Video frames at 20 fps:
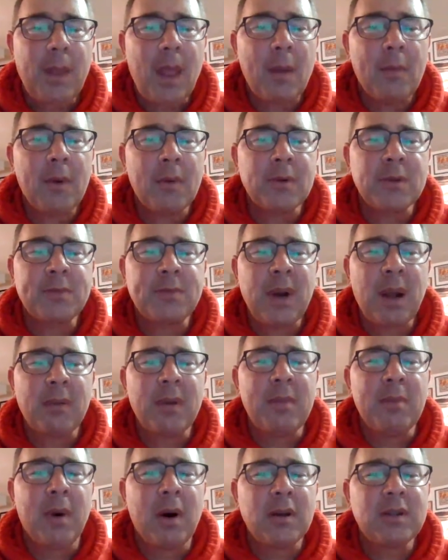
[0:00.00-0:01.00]
but was probably
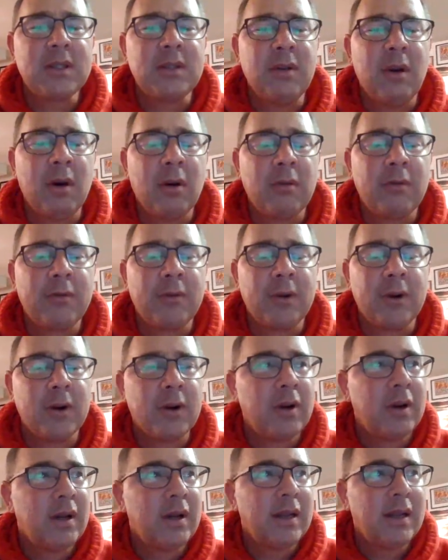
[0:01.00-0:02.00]
most known
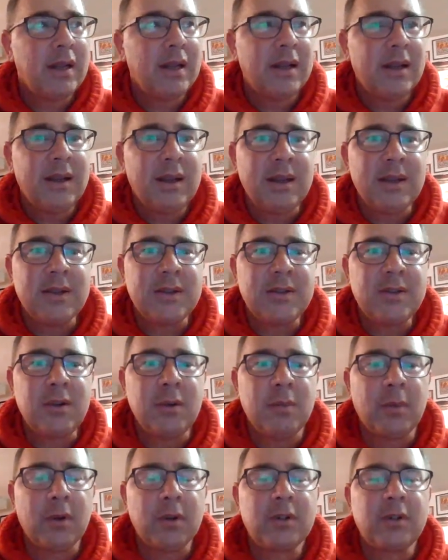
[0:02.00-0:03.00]
for his
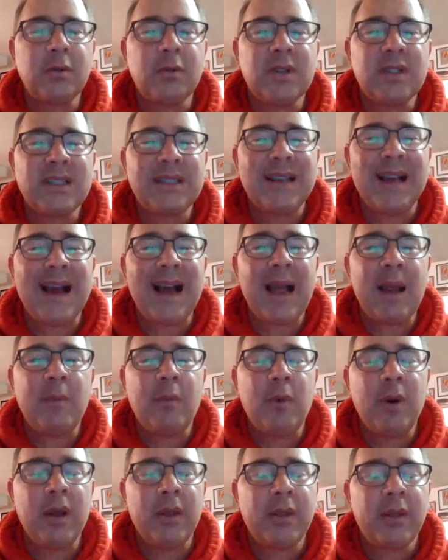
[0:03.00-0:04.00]
tumultuous time
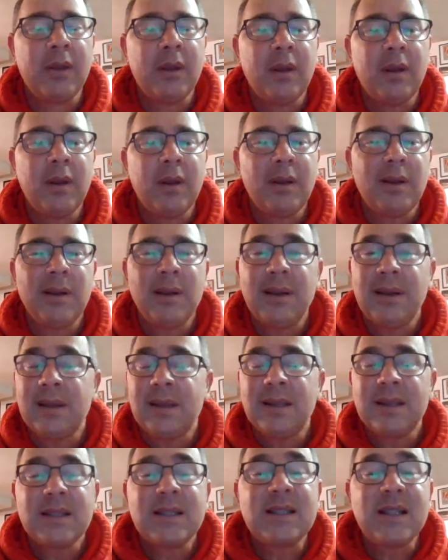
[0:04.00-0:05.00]
with
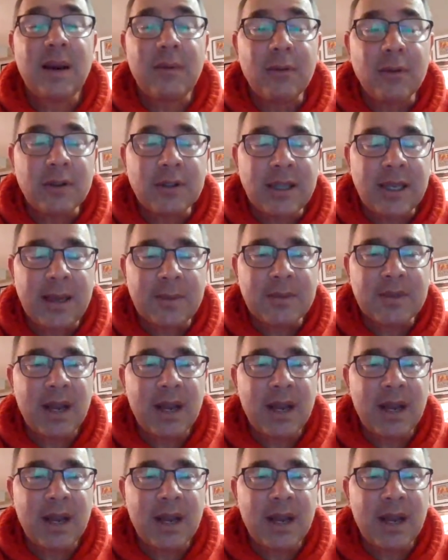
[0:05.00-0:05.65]
several teams.